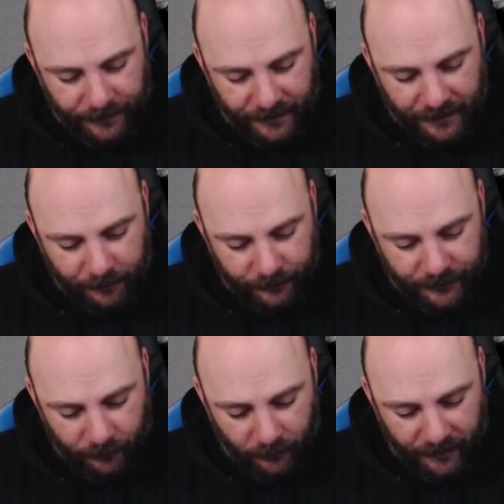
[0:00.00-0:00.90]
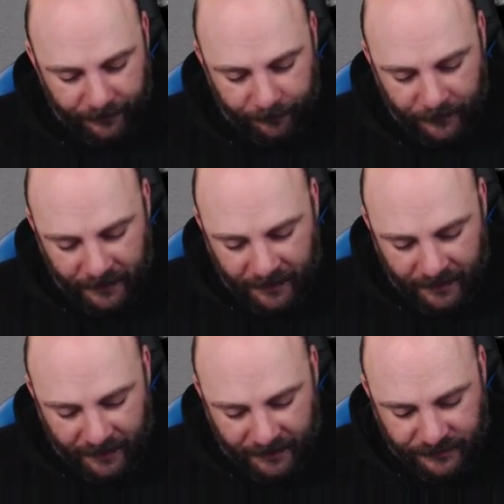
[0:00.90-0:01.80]
equal to 1.
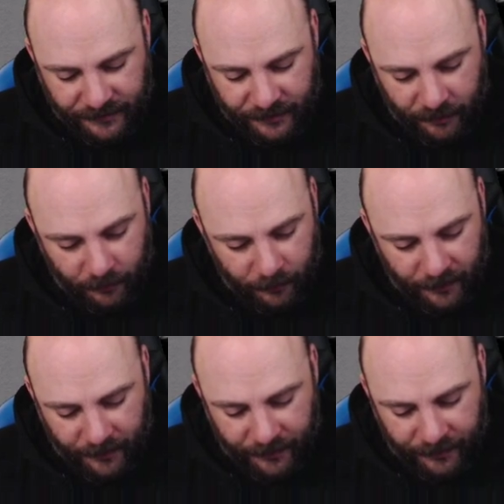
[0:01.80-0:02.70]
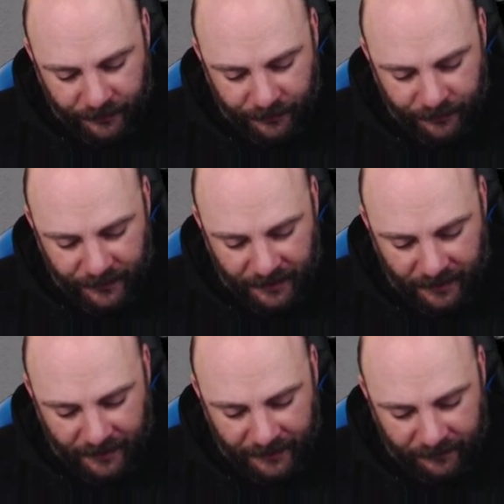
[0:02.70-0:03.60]
And so the
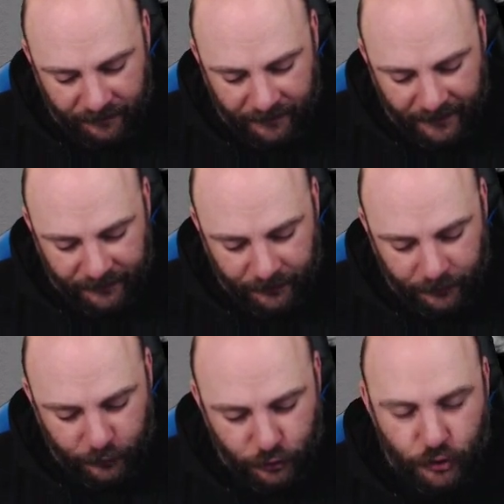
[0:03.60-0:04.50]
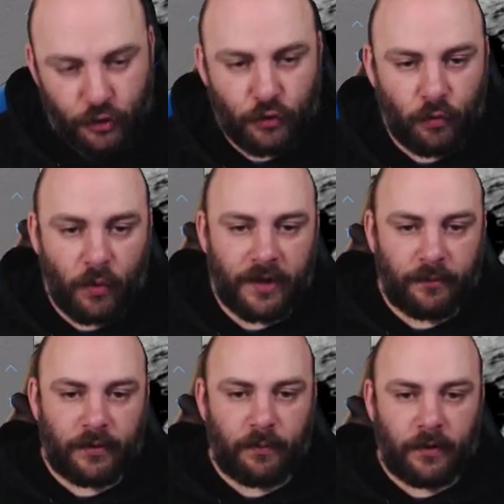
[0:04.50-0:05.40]
eigenvector 2, 1
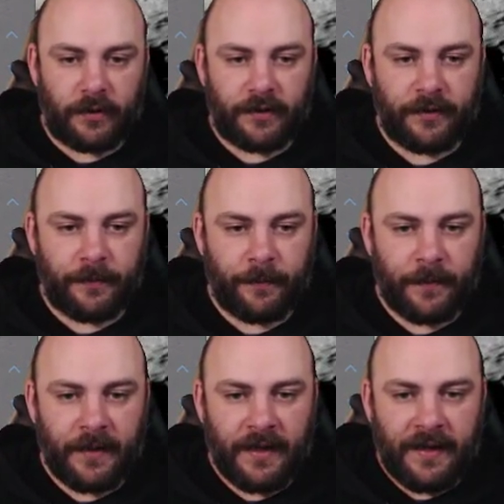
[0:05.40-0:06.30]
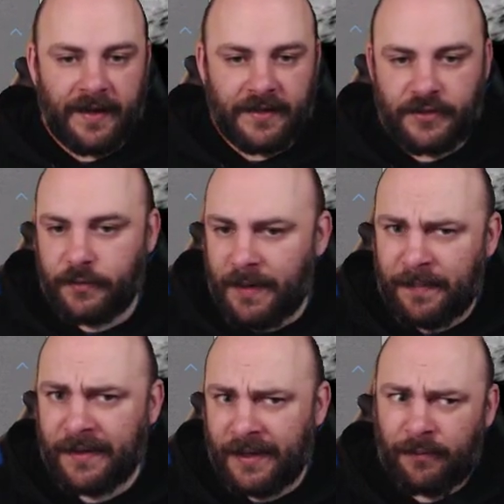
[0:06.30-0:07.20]
would work. And so you might
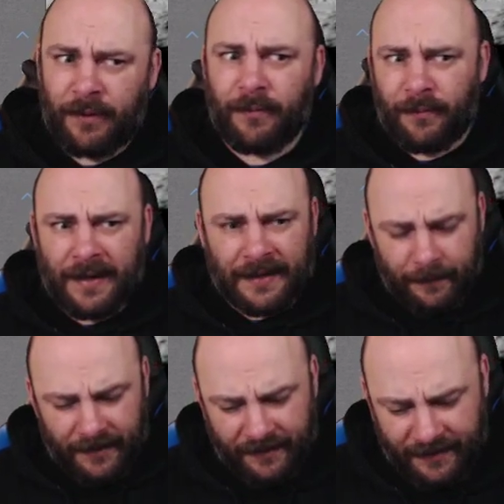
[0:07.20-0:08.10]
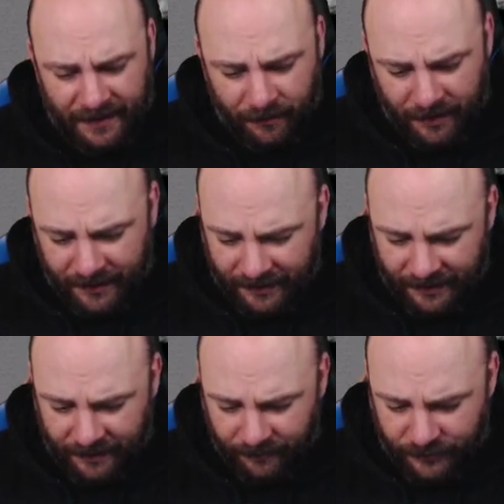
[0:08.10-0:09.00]
be like, well, wait a minute. Now I can
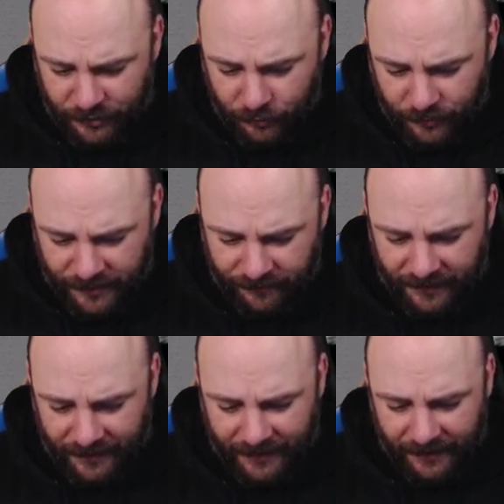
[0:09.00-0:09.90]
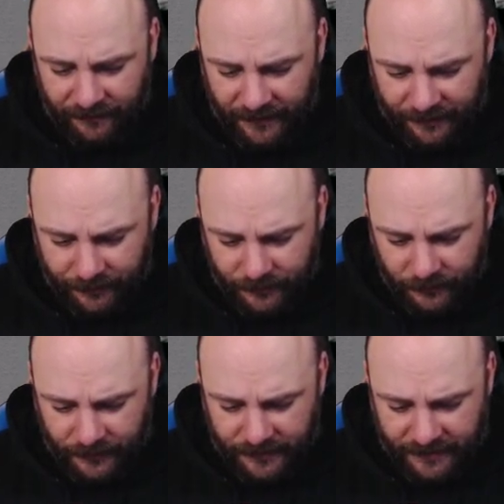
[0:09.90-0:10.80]
have two different eigenvectors
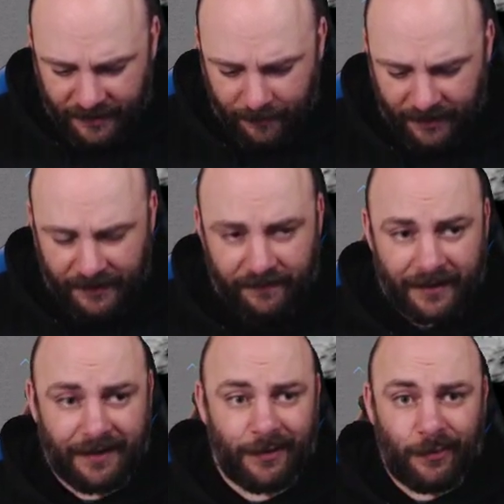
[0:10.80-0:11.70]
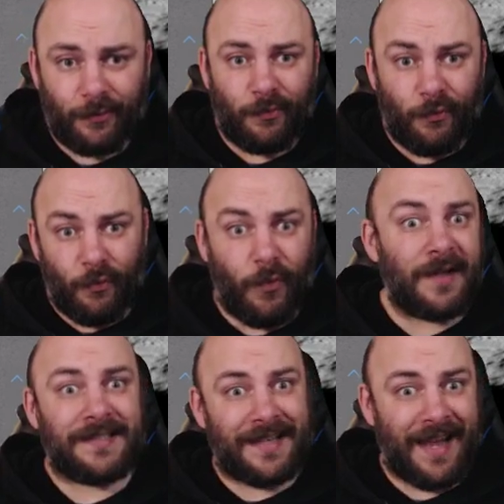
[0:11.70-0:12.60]
for the same eigenvalue.
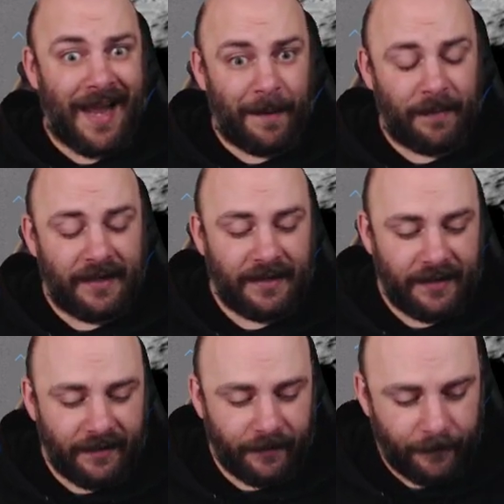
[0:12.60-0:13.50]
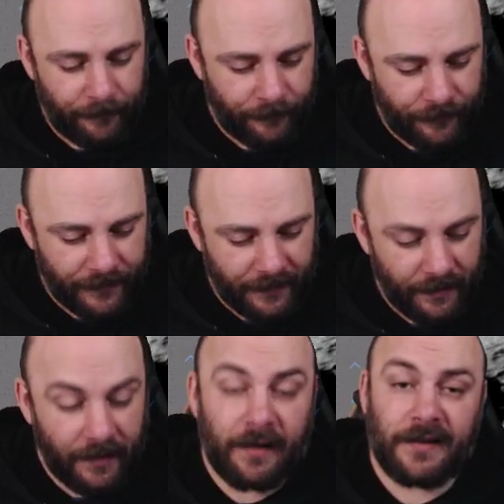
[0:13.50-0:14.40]
What's happening here?
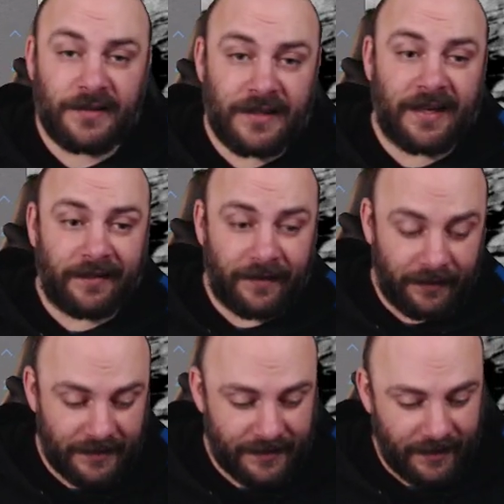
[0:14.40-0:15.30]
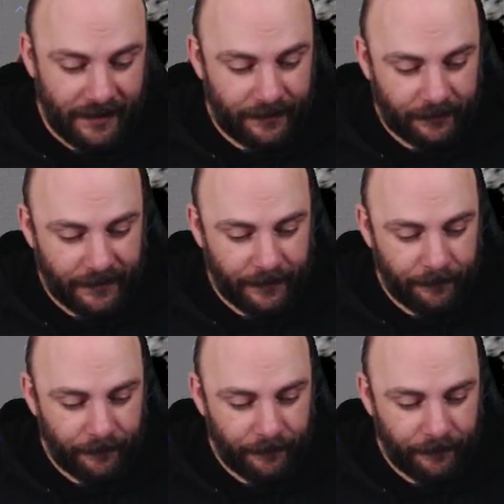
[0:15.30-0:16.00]
Let's take a little aside, okay?